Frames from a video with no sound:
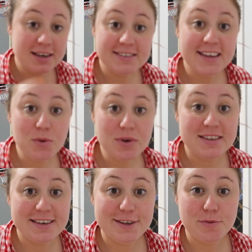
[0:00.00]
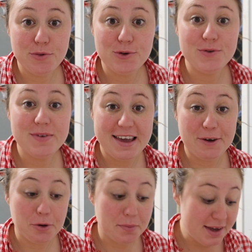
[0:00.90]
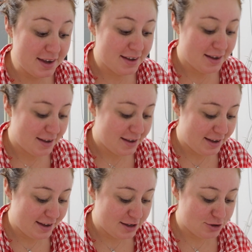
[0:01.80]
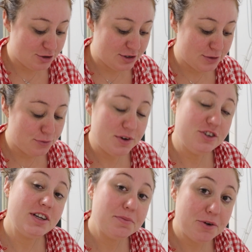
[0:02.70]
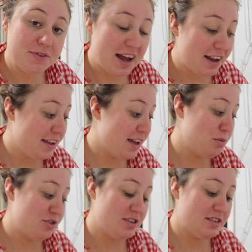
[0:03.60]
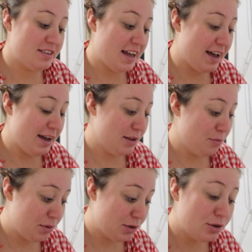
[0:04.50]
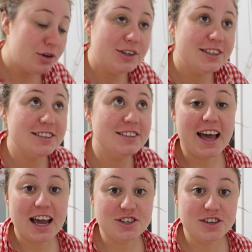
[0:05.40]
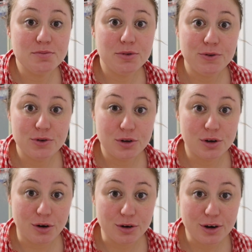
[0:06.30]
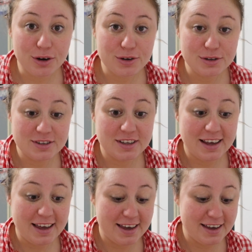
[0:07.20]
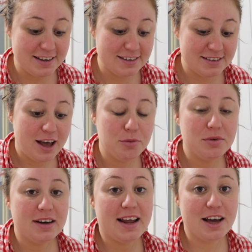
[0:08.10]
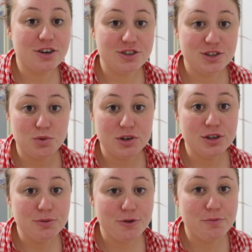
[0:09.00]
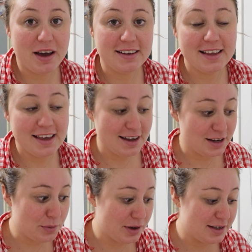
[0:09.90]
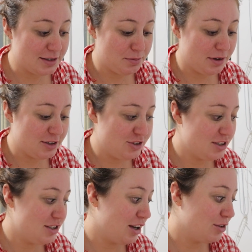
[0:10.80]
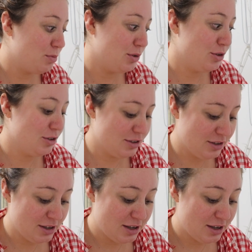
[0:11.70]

yesterday we did move Naomi, and so she's officially moved out again, which is sad because I actually moved to the Gold Coast, and I'm glad because she's wanted to move back there anyways, but it just sucks because